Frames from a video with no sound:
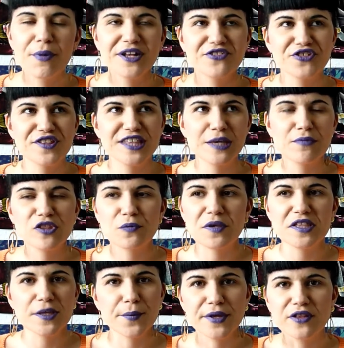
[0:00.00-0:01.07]
It just seems to be
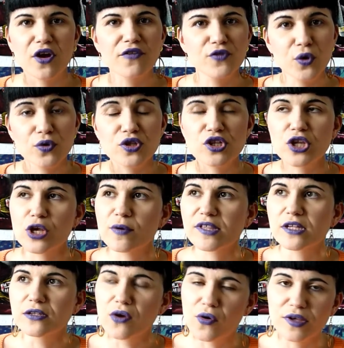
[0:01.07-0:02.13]
something that I've got to do. It's
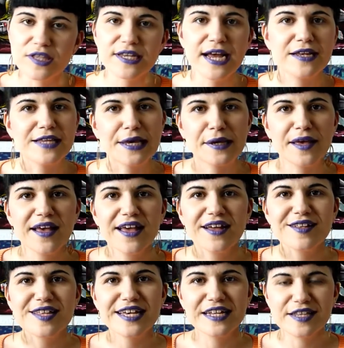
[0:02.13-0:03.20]
a long-standing
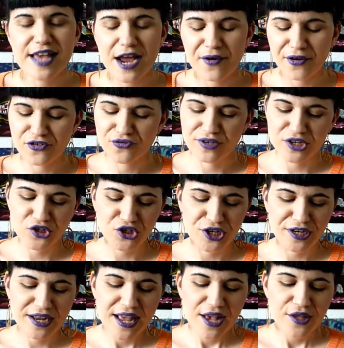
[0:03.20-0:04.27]
tea and tarot
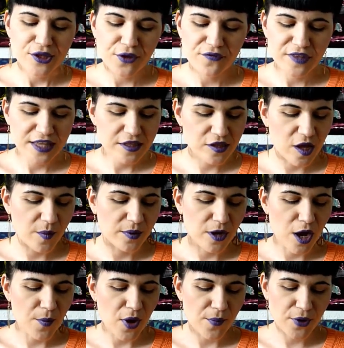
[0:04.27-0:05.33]
tradition. So for this double
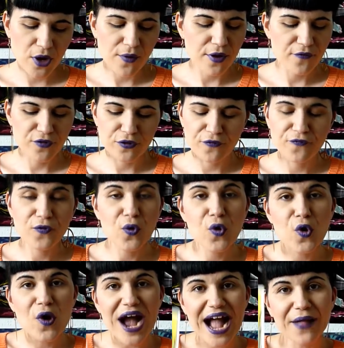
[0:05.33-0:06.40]
up, I'm going for the
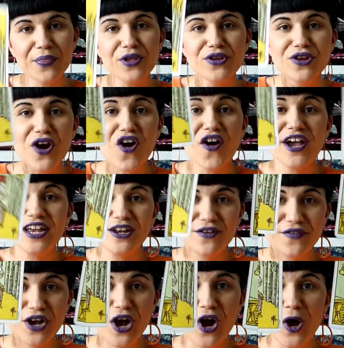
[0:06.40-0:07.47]
4 and the 9
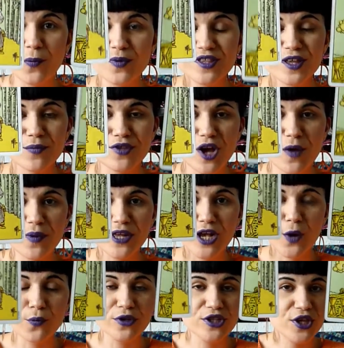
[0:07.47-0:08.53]
of cups. I'm doubling
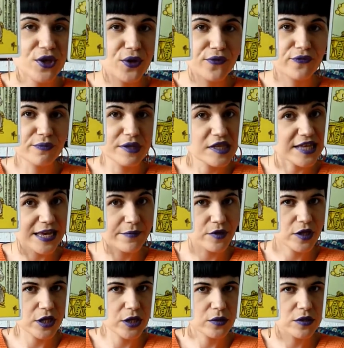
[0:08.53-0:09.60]
up with 2 from the same
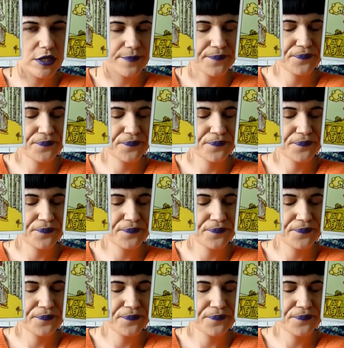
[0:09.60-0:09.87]
suit.